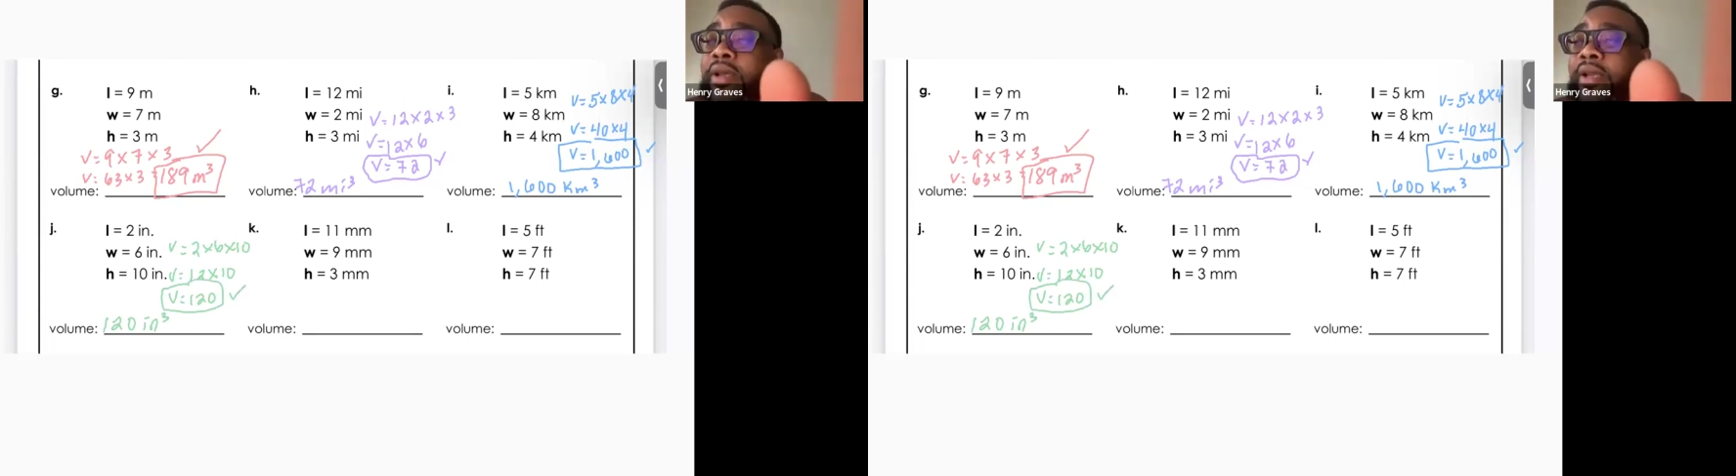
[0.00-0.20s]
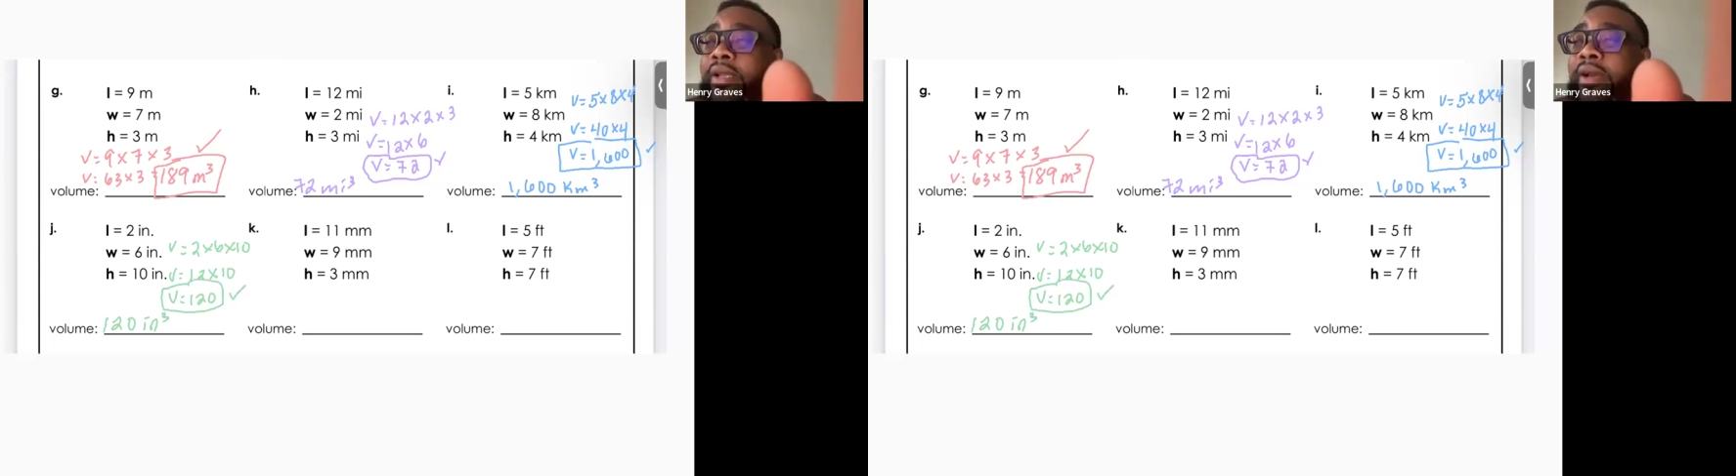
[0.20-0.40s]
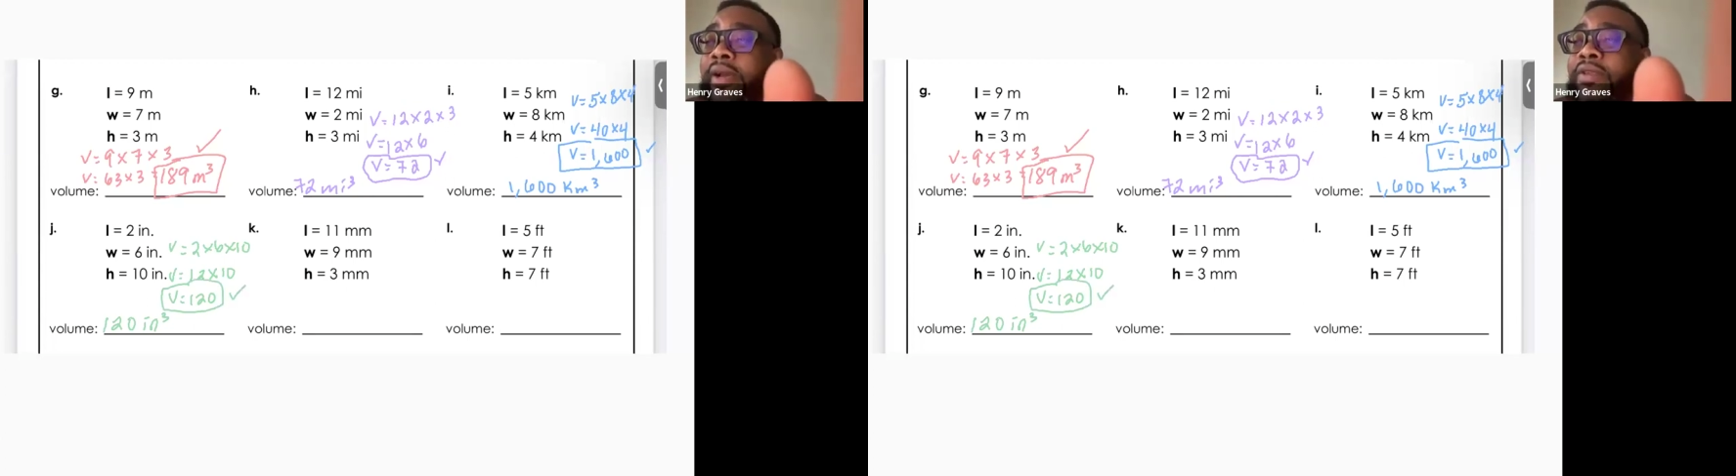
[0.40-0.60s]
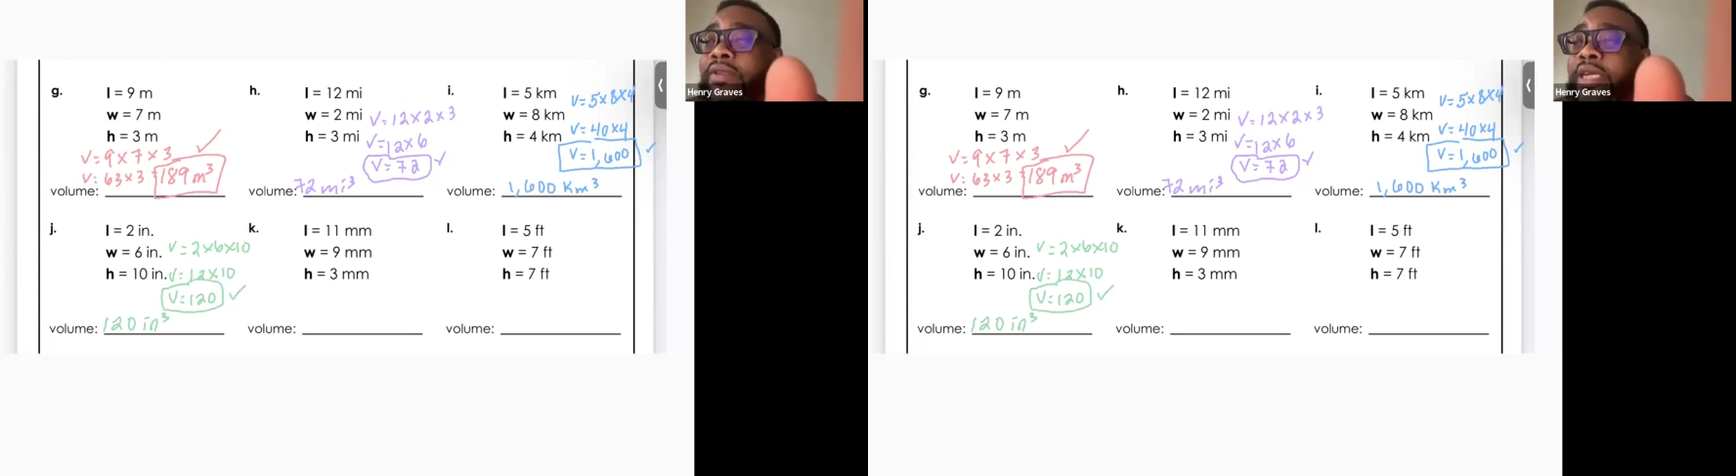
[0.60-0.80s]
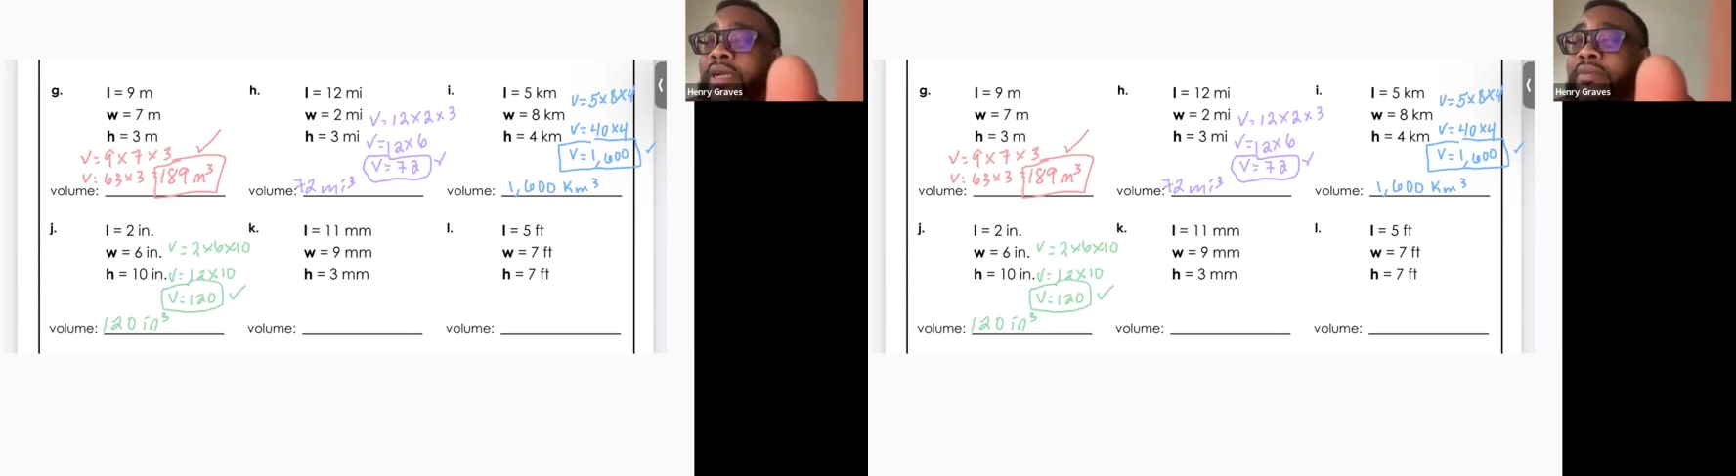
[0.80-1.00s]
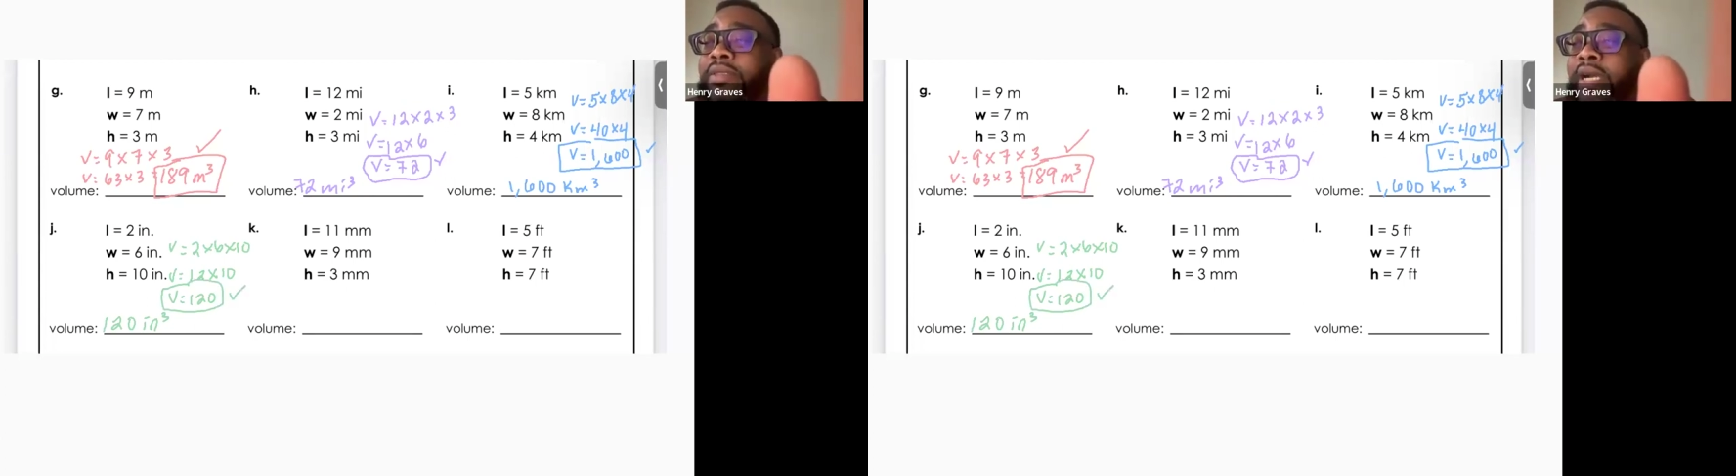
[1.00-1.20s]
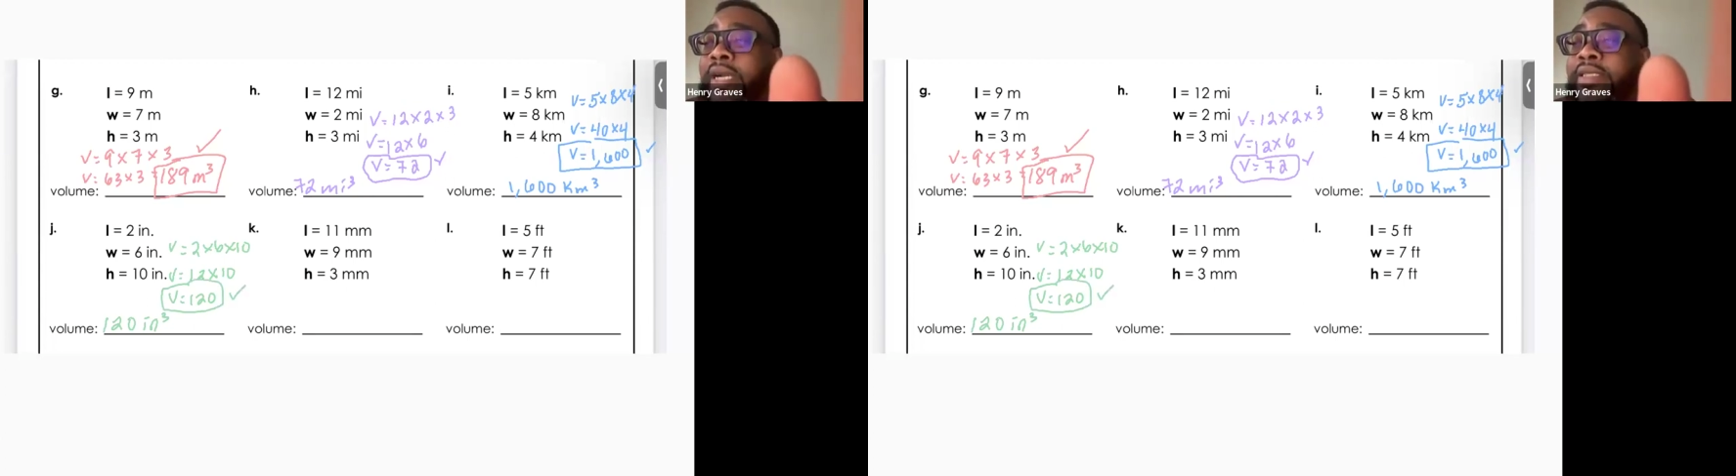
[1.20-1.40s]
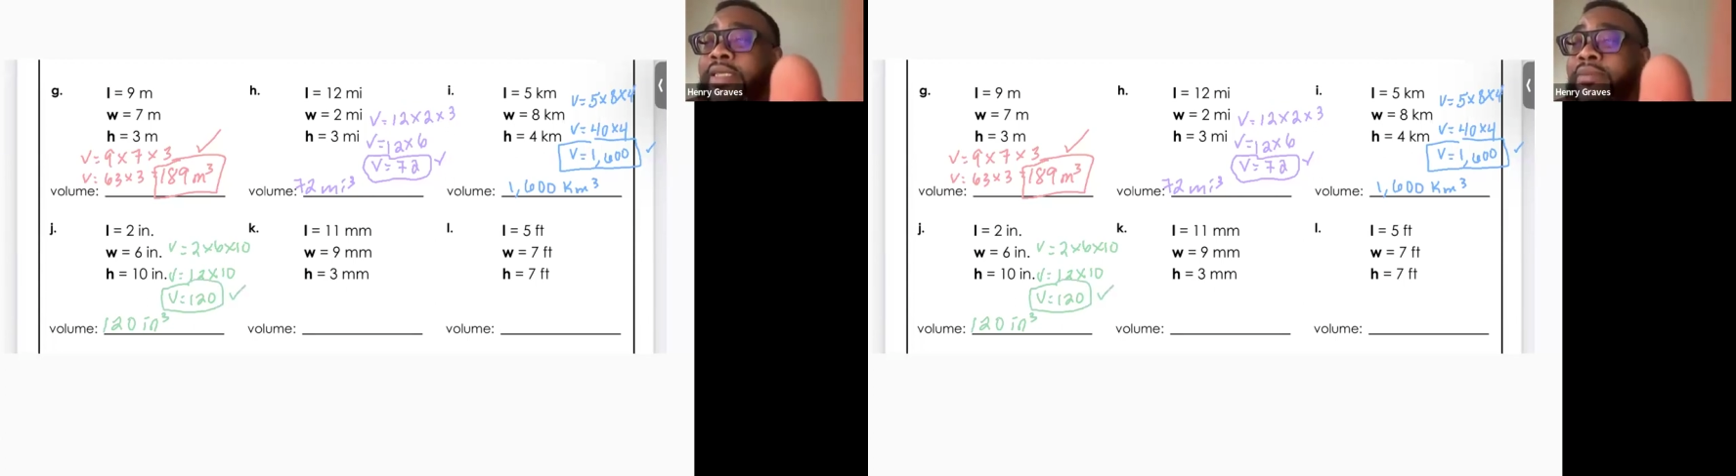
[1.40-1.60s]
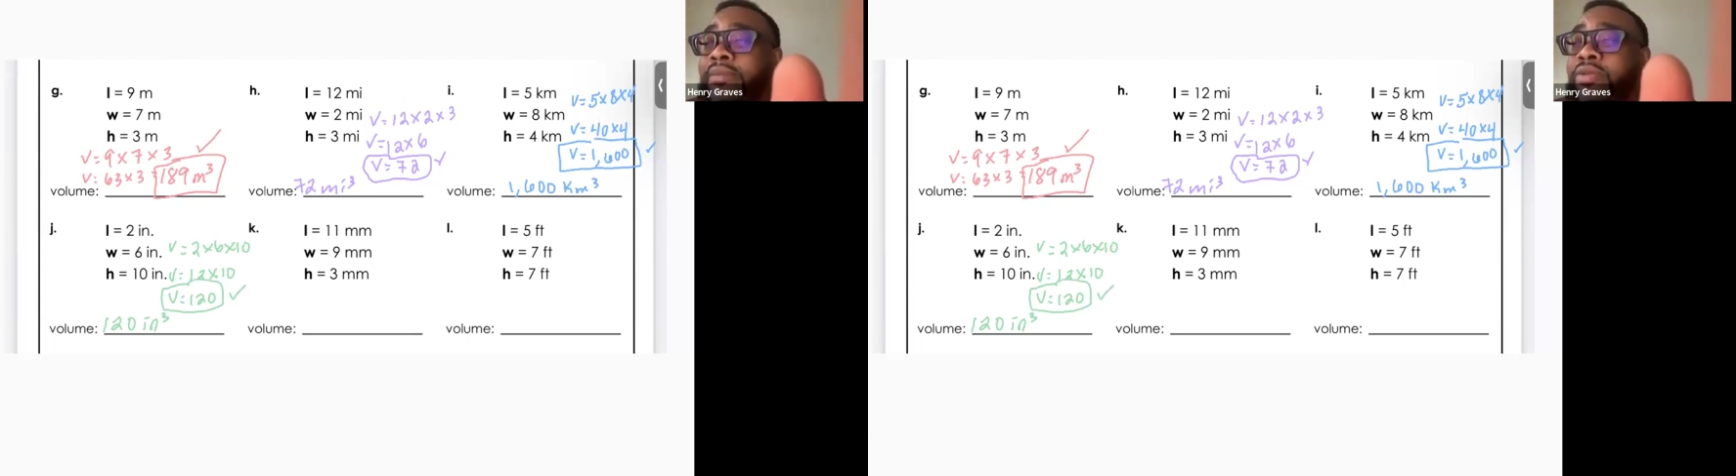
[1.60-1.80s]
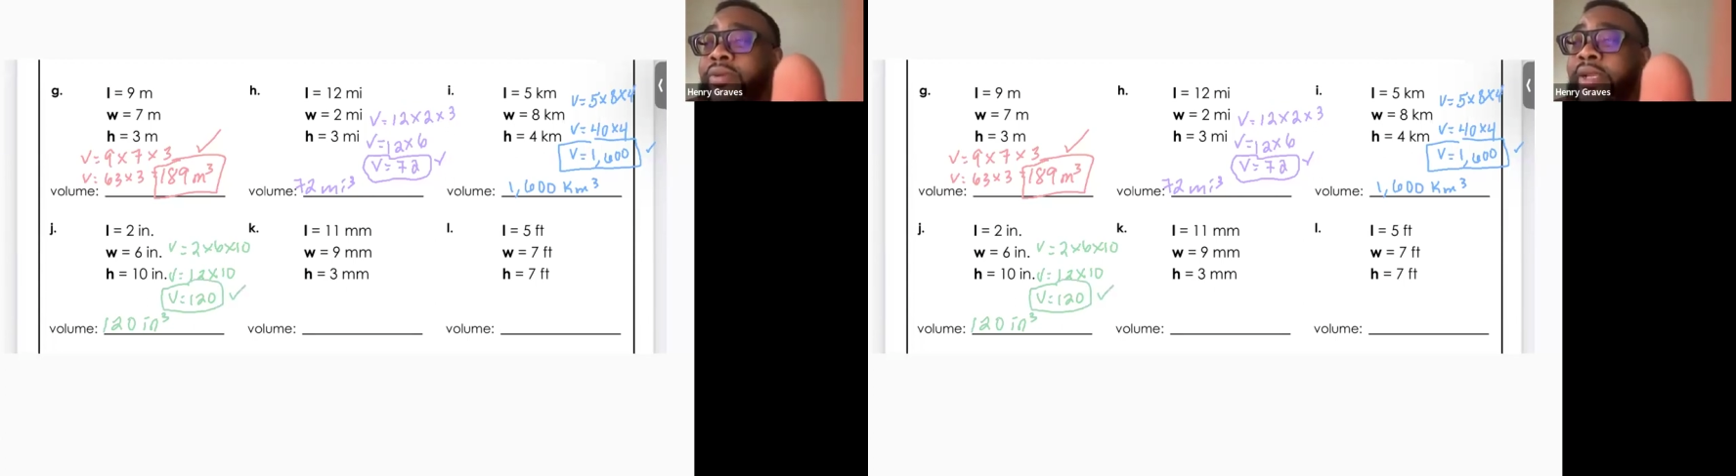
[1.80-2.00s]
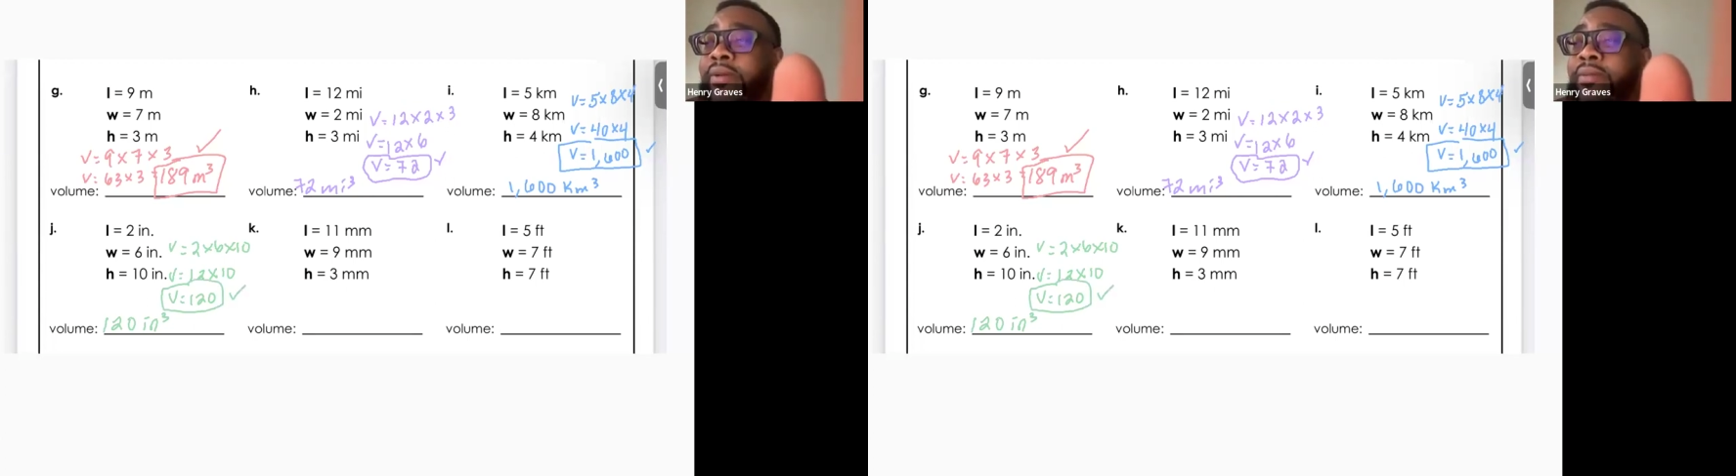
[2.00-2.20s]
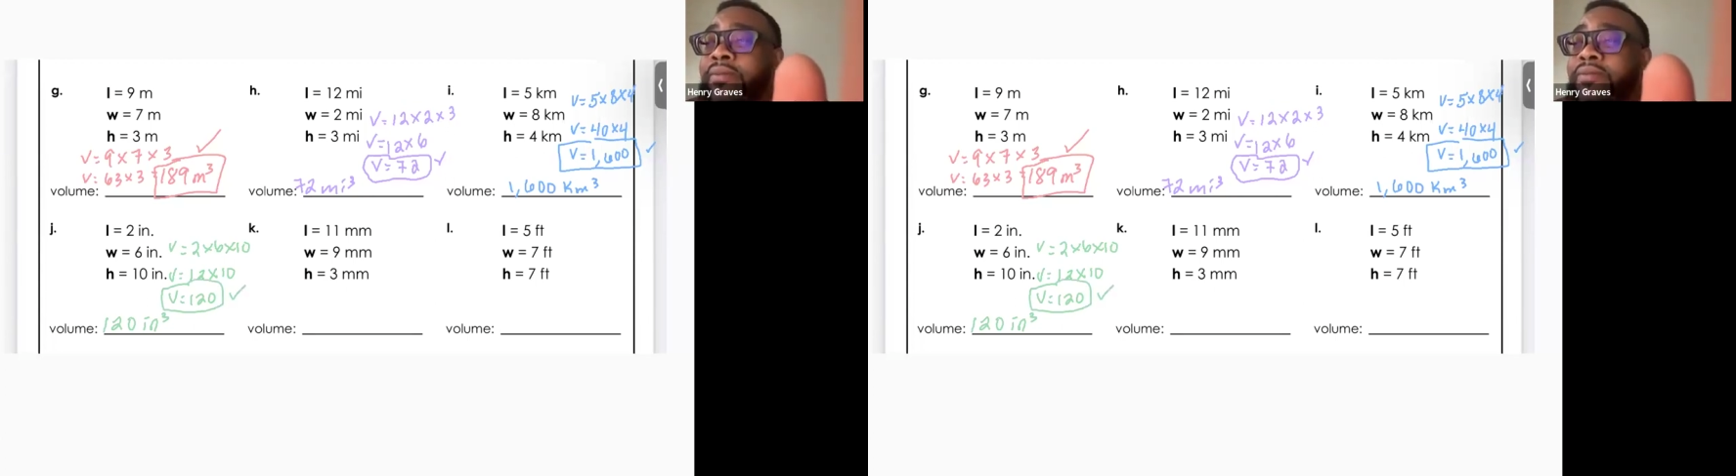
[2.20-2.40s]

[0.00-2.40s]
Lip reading: 11 times 9 times 3.